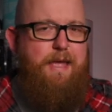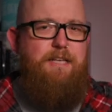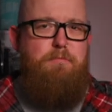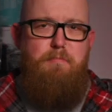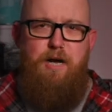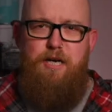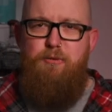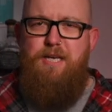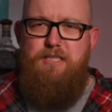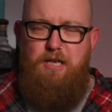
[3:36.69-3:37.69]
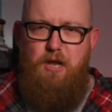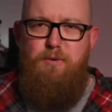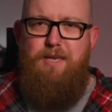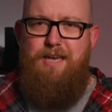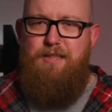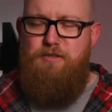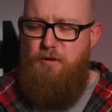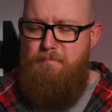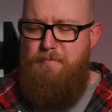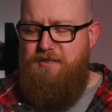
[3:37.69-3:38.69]
It's mild, it's low-key, there's
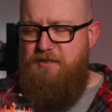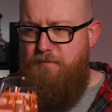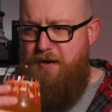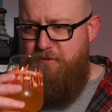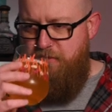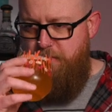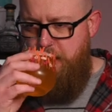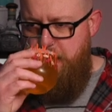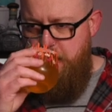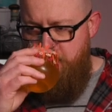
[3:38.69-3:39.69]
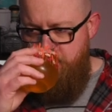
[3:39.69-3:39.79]
not massive amounts of it.